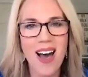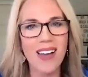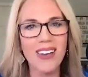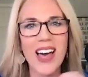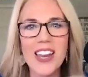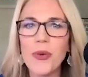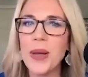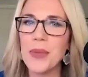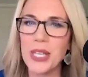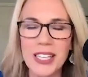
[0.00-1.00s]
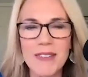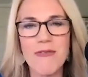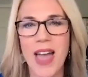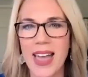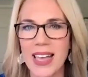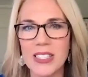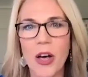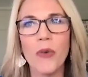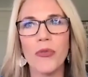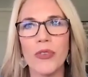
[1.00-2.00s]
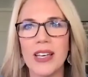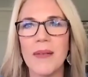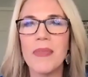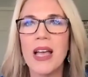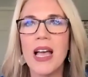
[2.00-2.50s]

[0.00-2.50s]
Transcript: a lot of what I'm going to convey is hopefully